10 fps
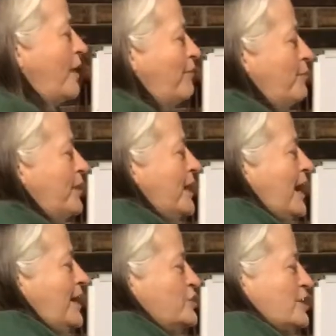a
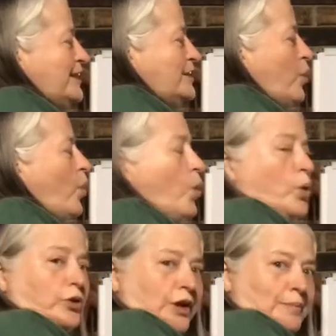pH that's a whole
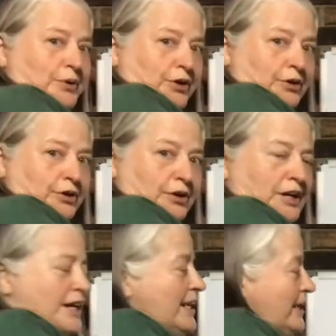number,
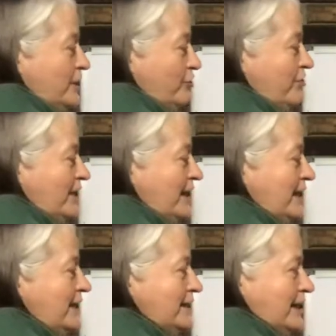it's really
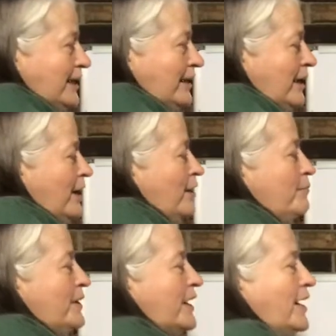easy
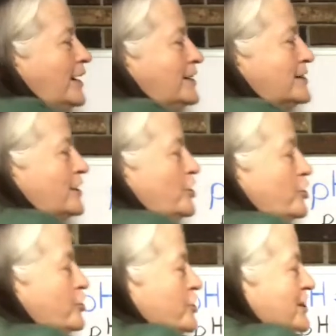because you're
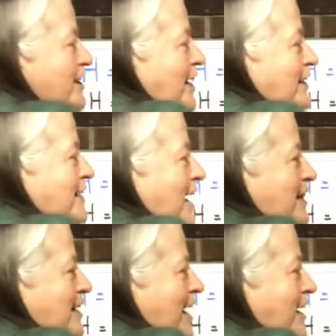just going to take the
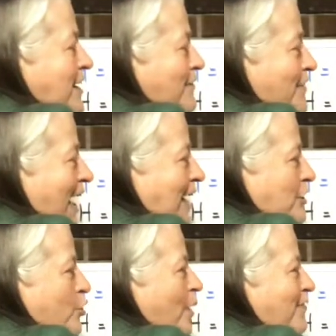negative
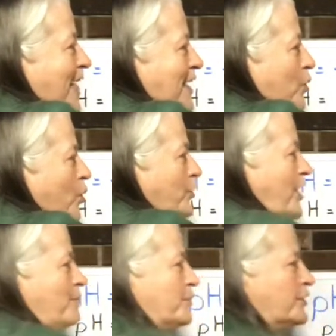value of that whole
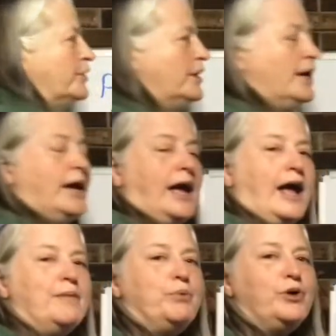number and
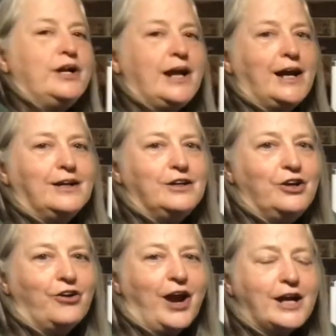put it in
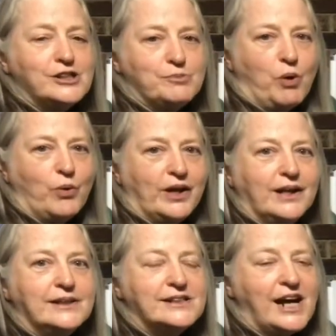your exponent in
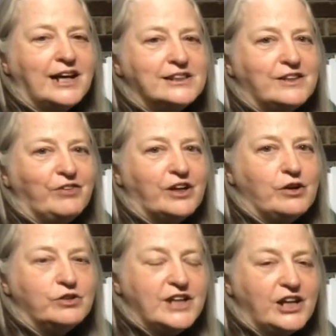scientific
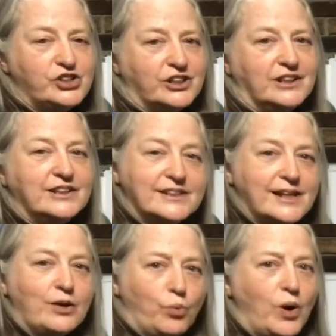notation and say
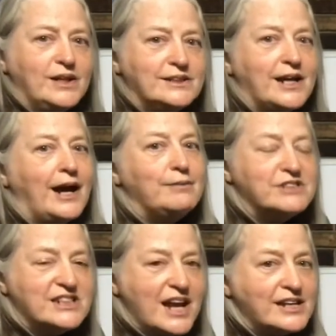1 times
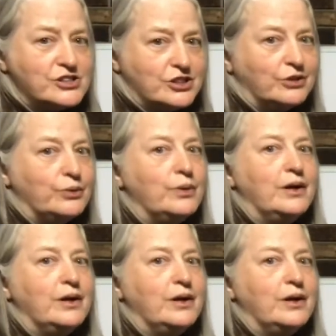10 to